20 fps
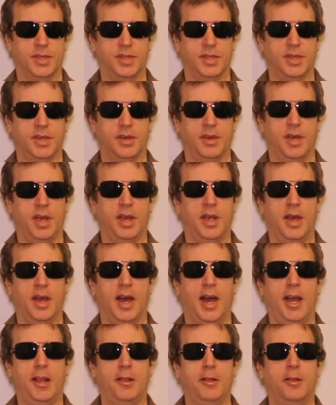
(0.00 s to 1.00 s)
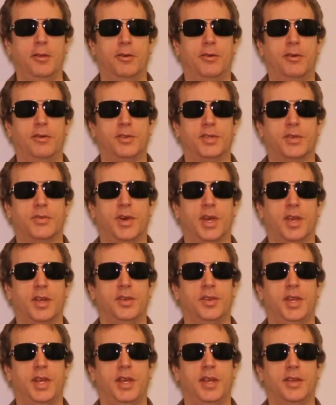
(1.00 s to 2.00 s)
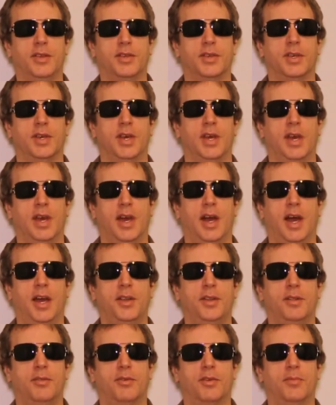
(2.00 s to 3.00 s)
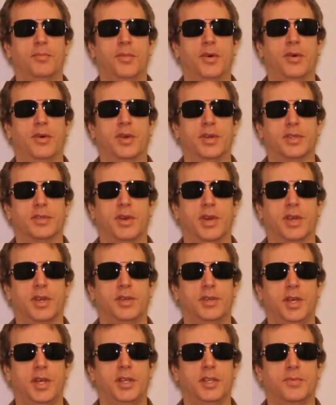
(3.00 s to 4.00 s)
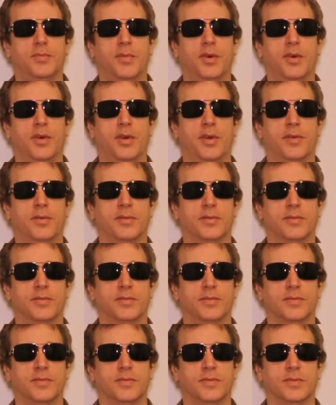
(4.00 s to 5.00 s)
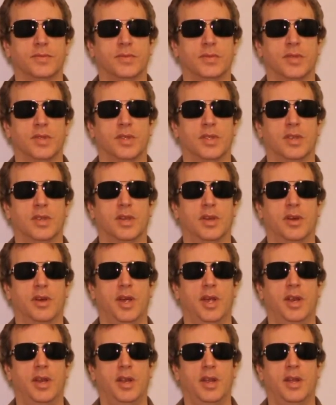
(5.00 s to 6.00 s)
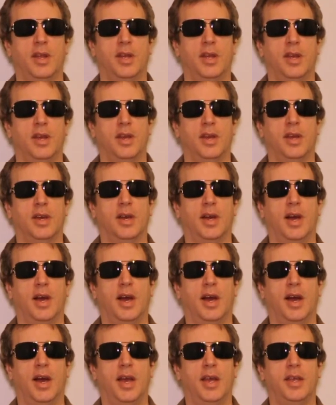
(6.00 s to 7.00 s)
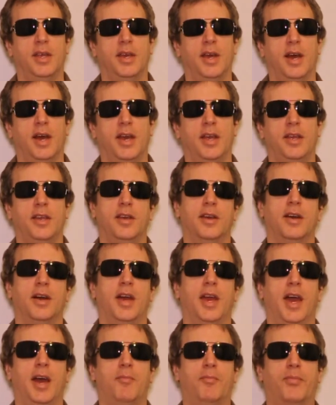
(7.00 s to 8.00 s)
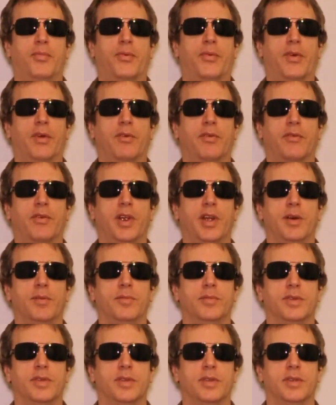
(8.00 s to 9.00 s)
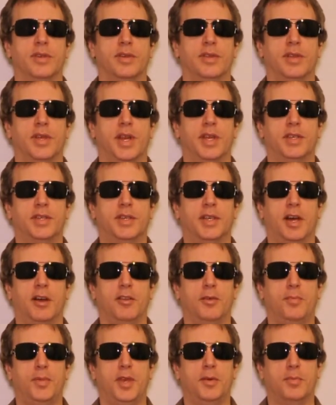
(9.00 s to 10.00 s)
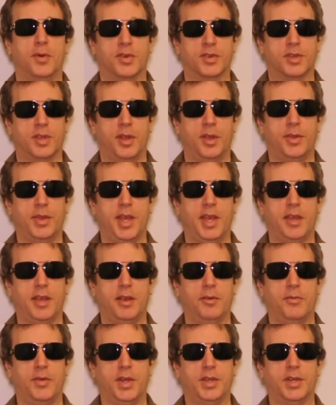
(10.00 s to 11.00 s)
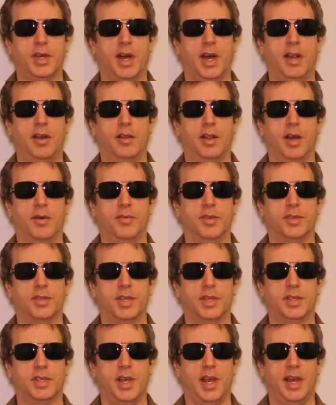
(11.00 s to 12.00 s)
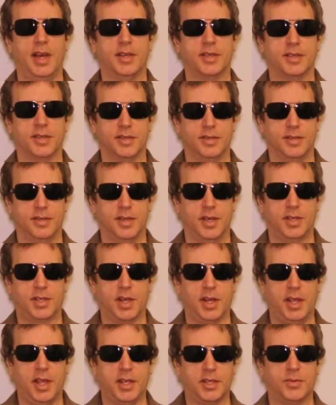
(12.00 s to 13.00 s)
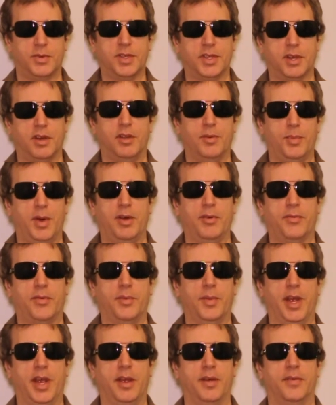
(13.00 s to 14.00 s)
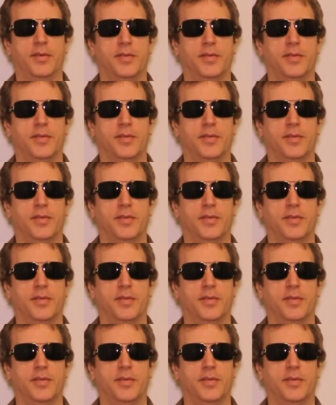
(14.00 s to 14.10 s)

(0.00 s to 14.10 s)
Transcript: All right. I learn so I can teach. I learn more so I can teach more. All right. I have programs that I sell to people so that they can reach a higher level of success. That's what it's all about for me.